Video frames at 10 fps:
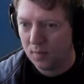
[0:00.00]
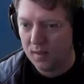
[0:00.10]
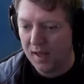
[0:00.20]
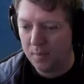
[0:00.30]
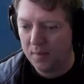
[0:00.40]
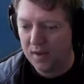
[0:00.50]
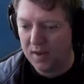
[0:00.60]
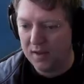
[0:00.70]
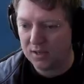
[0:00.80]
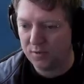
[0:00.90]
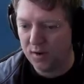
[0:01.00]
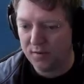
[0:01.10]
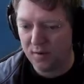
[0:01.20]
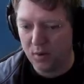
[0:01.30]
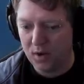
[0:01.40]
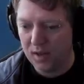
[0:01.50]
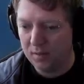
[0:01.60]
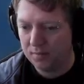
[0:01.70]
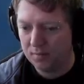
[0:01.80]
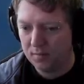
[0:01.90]
Happy days for everybody.
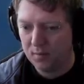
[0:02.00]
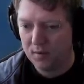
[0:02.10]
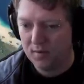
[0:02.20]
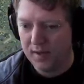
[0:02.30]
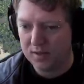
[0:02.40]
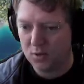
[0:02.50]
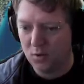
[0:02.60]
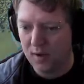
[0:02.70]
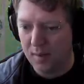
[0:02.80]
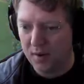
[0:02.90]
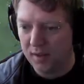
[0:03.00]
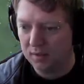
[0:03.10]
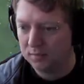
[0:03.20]
That's all happening.